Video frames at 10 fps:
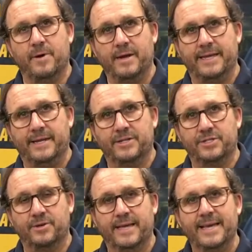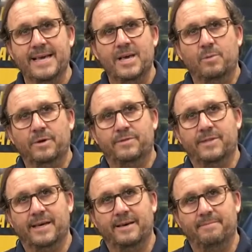mining industry with
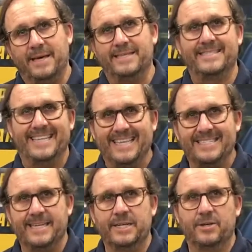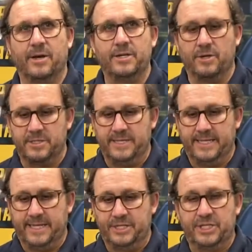the best testing, diagnostic
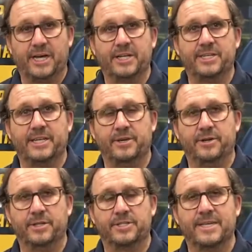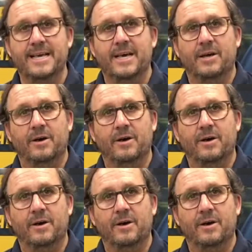and charging units.